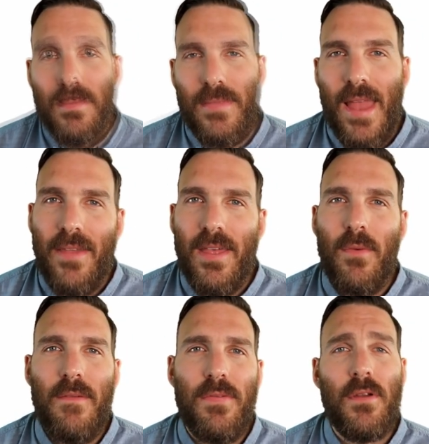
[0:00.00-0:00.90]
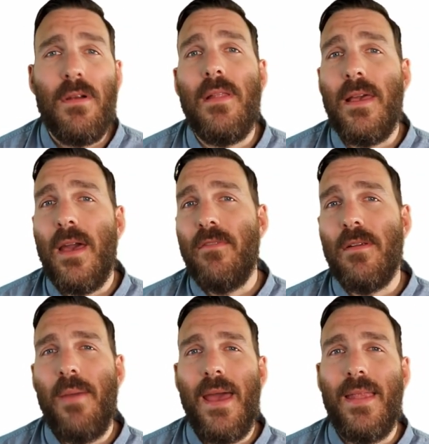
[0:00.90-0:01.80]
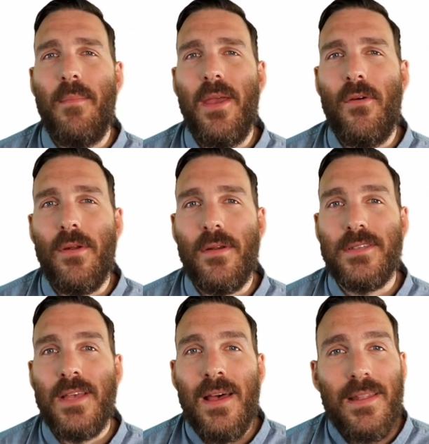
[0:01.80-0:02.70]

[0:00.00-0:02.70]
Now that we've thoroughly covered buy limit orders,